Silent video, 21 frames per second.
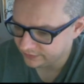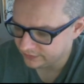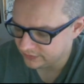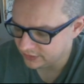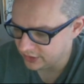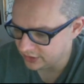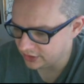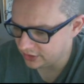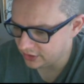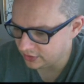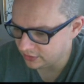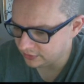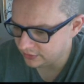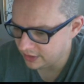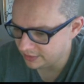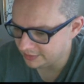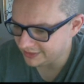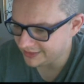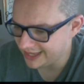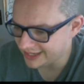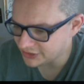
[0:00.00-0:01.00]
You know, I
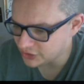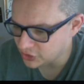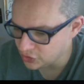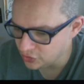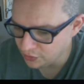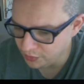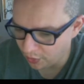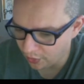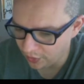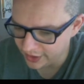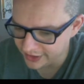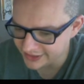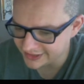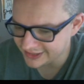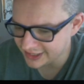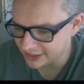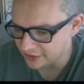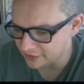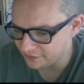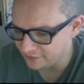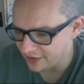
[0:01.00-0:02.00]
mean, that 2 points,
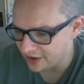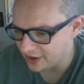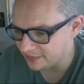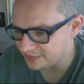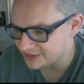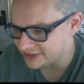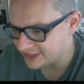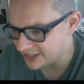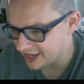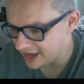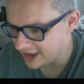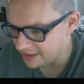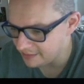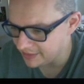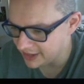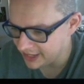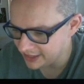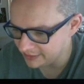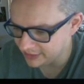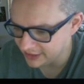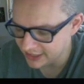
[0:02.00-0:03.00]
Digger Phelps, yeah,
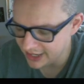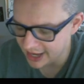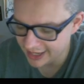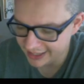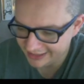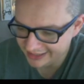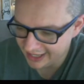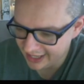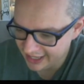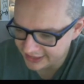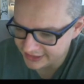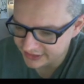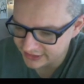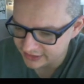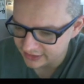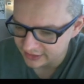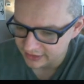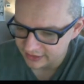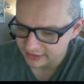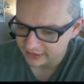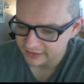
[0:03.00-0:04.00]
maybe, I guess.
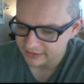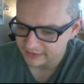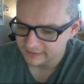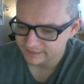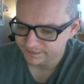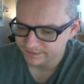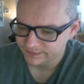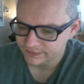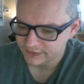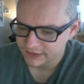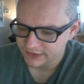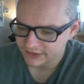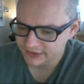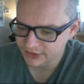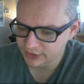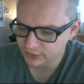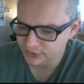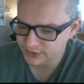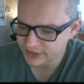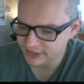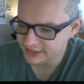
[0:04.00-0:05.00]

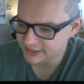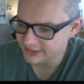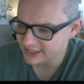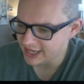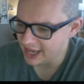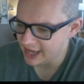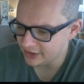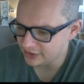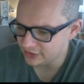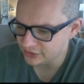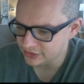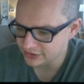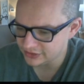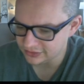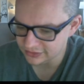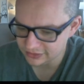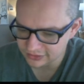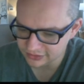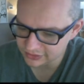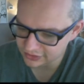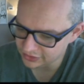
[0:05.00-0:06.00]
Steel City Sackers,
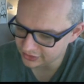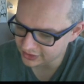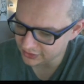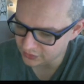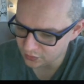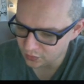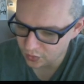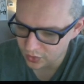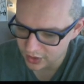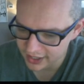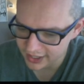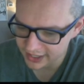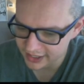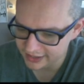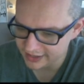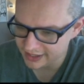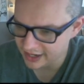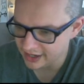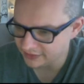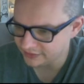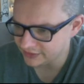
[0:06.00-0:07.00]
you're getting way
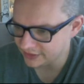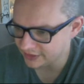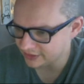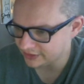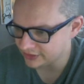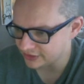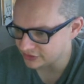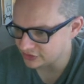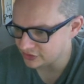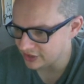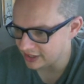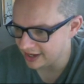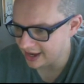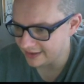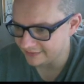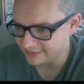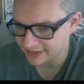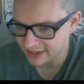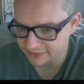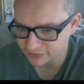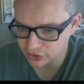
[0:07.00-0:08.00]
down there because you got to
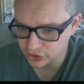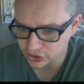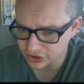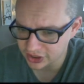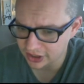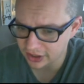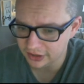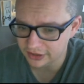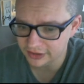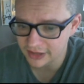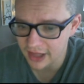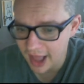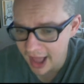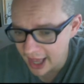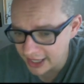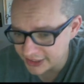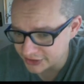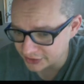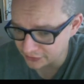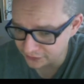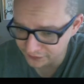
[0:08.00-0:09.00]
have just
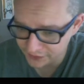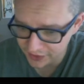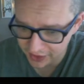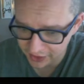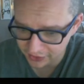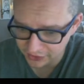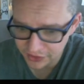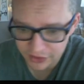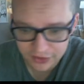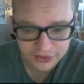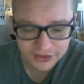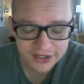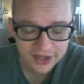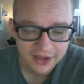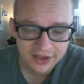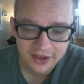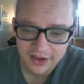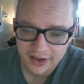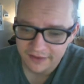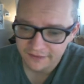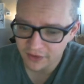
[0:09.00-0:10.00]
colossal failures
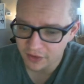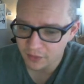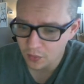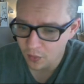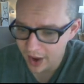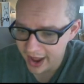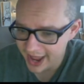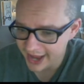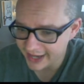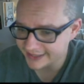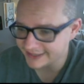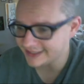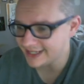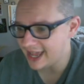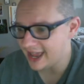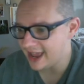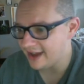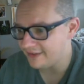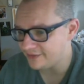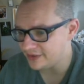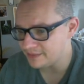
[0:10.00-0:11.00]
from
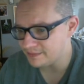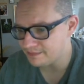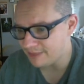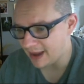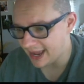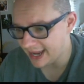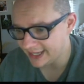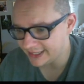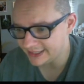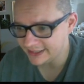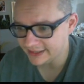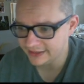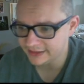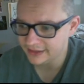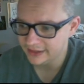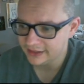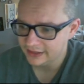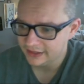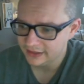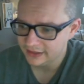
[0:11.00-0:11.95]
Wagstaff and Biden.